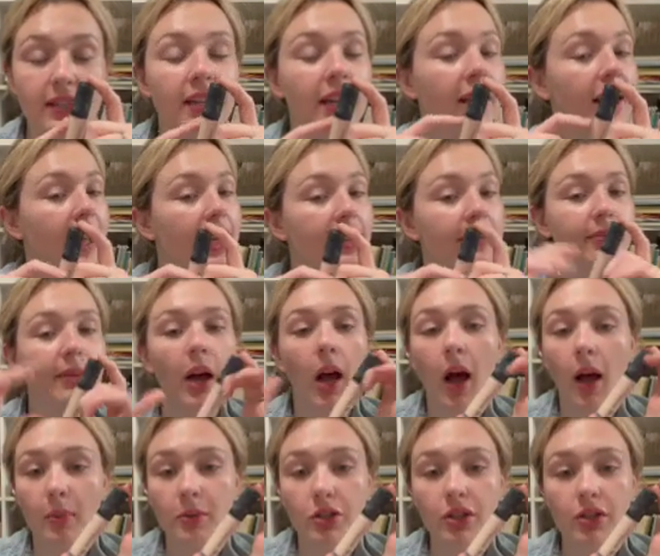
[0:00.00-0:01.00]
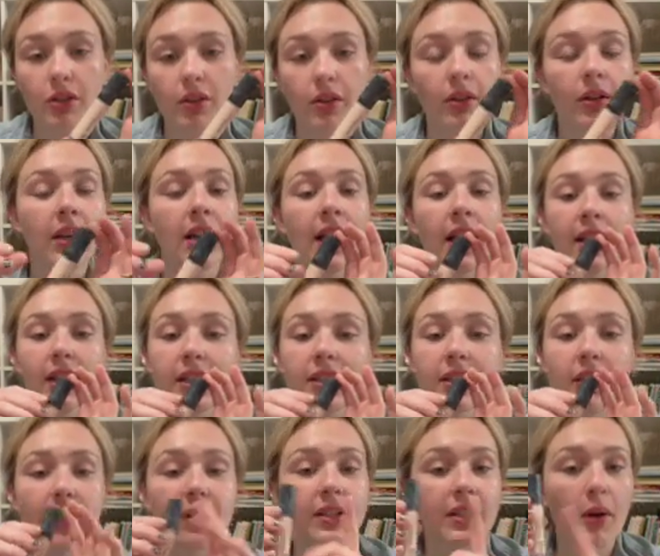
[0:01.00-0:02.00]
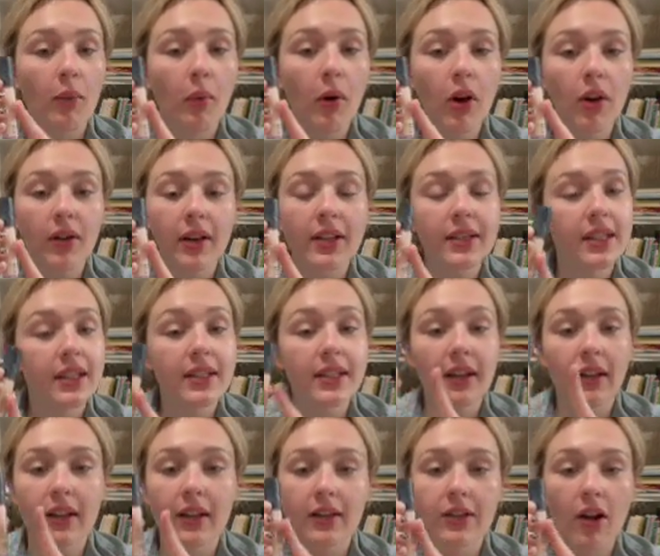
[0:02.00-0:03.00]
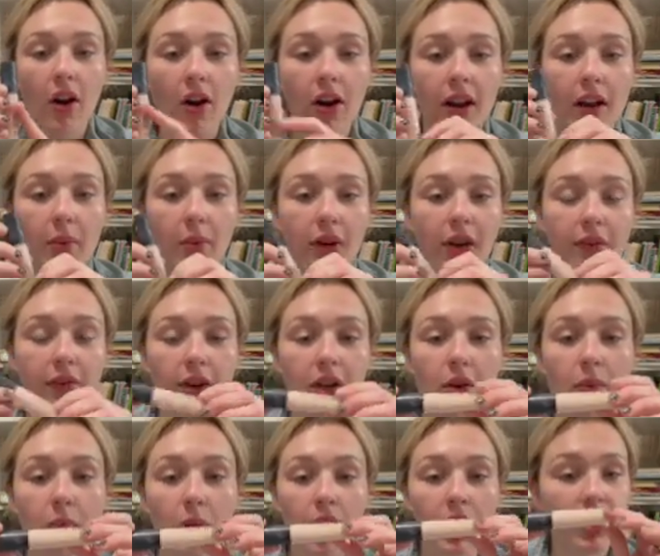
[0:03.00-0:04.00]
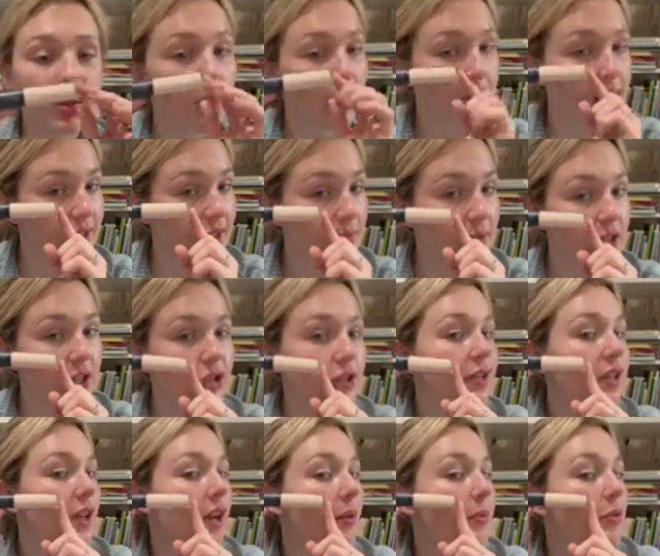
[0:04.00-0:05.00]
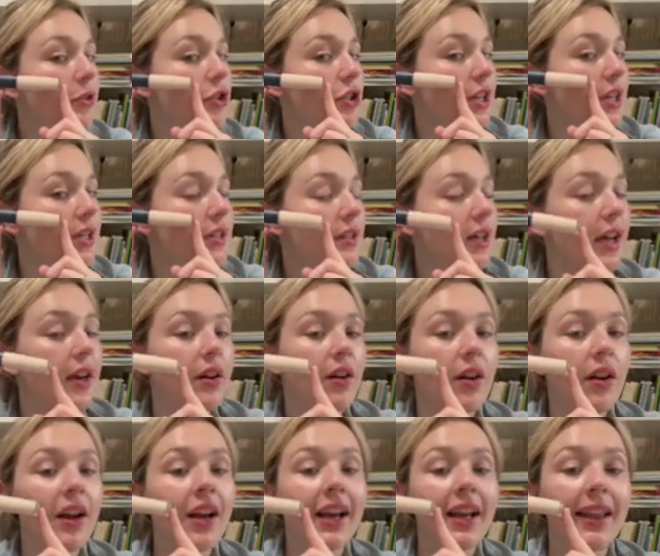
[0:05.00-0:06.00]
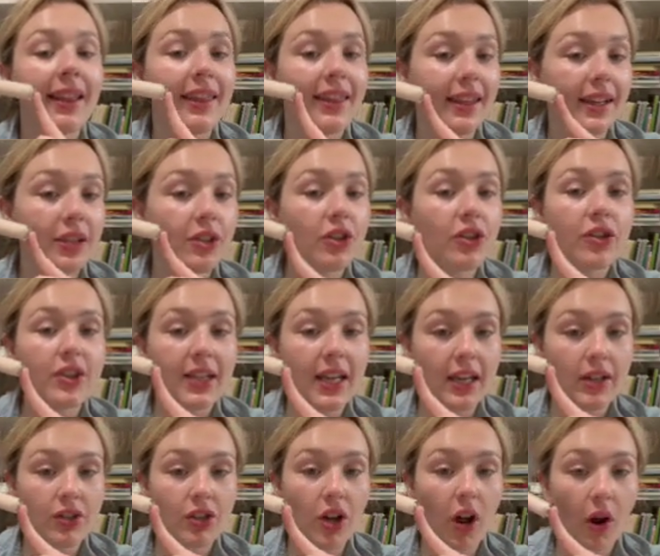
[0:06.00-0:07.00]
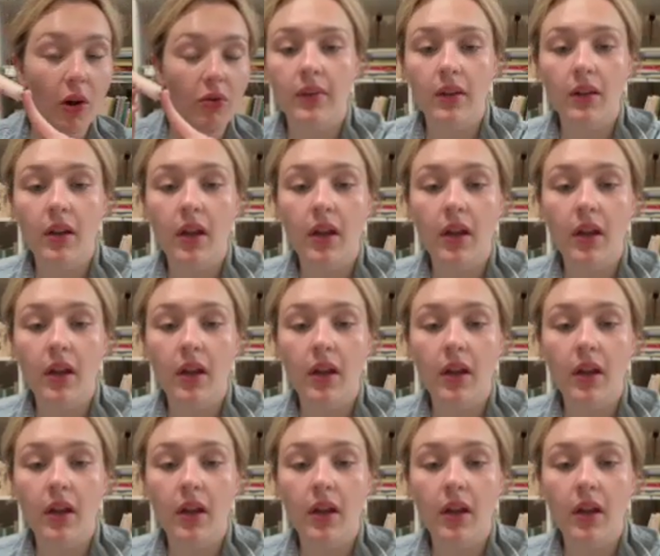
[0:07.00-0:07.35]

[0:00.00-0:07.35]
Again, optional. They sell this at Walgreens, they sell it at Target, whatever you want. You want it to be just a couple shades lighter than your skin tone.